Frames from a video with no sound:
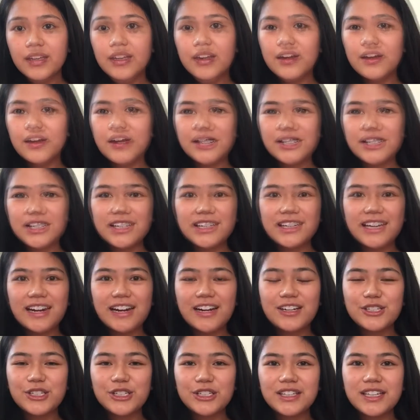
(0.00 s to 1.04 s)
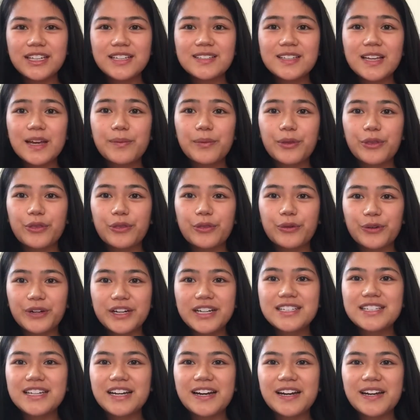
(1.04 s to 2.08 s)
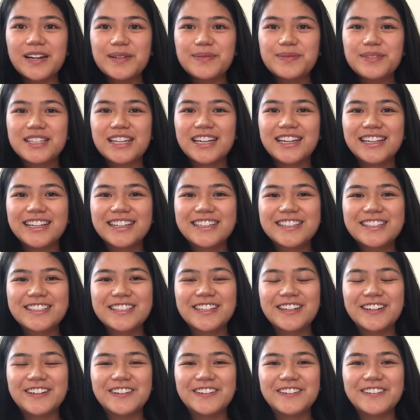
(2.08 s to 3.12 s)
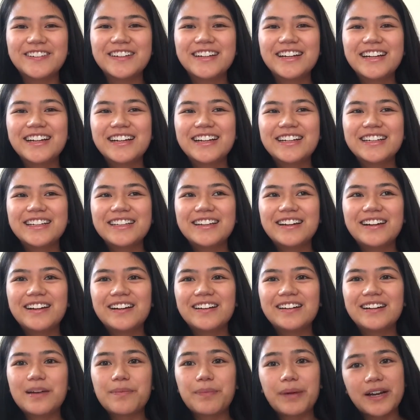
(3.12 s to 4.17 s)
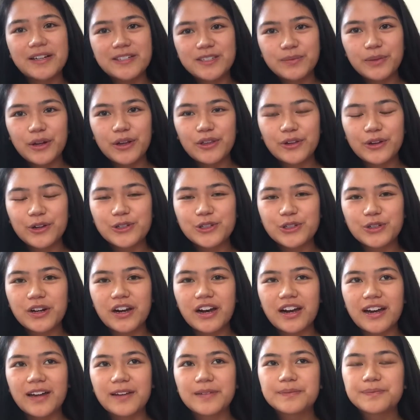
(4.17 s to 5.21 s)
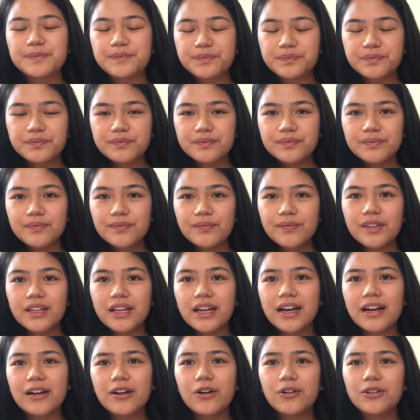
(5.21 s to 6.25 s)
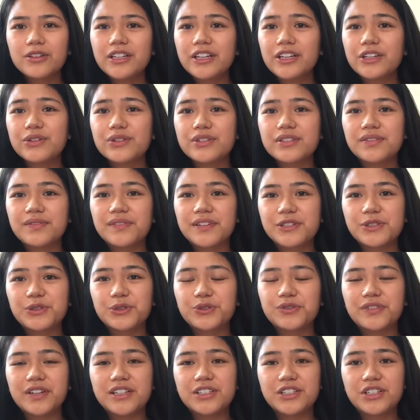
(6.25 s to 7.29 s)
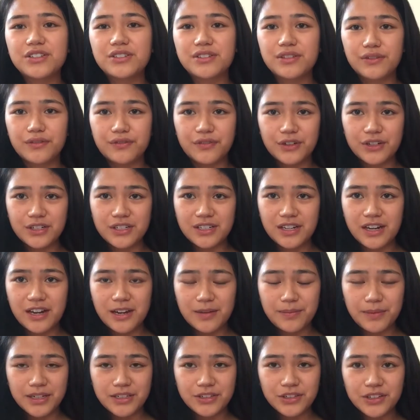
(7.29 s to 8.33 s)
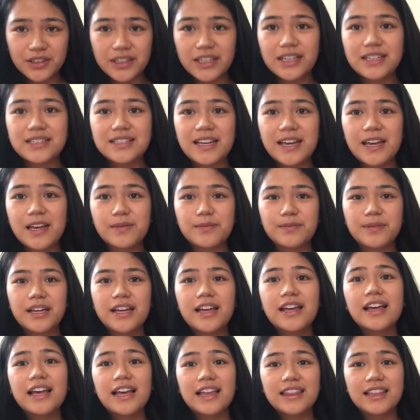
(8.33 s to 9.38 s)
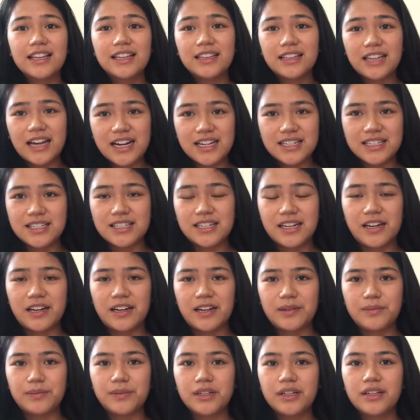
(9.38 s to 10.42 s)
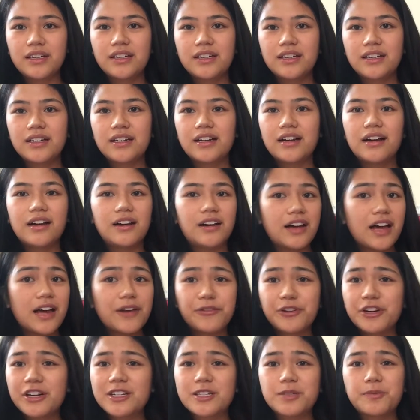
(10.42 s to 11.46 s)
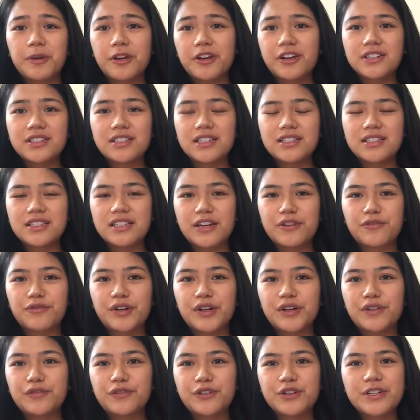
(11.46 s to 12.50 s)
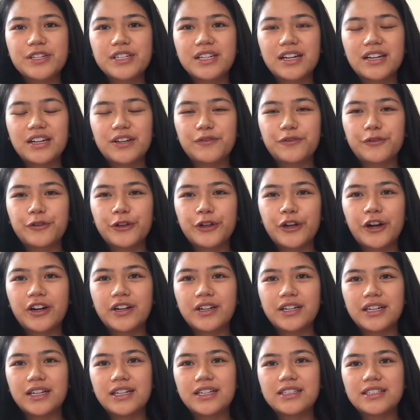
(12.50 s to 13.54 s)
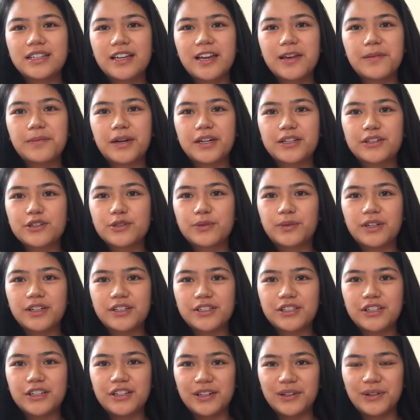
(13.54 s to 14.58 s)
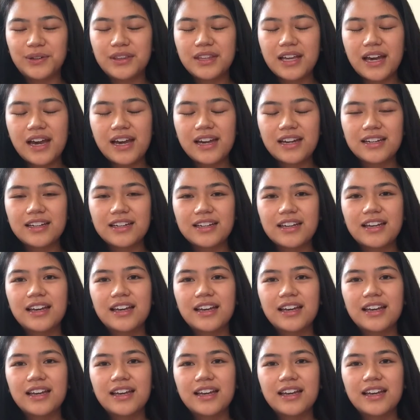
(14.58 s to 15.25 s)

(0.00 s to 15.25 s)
To mention that I took the exam 3 times, so I passed my third try. I only used visual veggies the first time I took the exam and the last time. Every experience is different for studying for the RD exam, I just wanted to note that.